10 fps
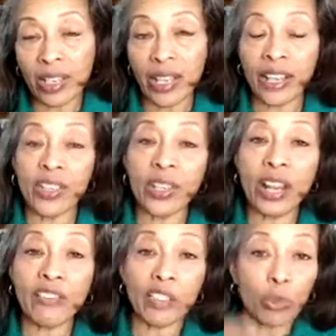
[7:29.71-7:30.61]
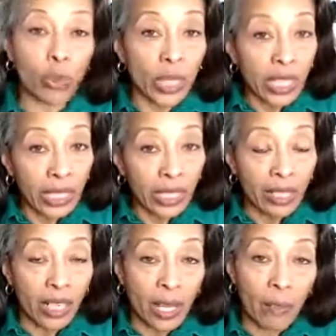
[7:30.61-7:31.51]
and then you have 3
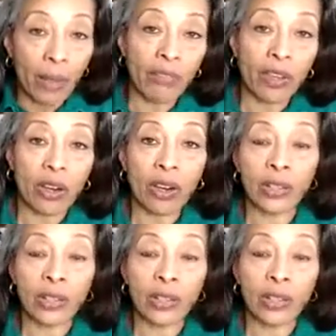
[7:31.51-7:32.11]
above the heart.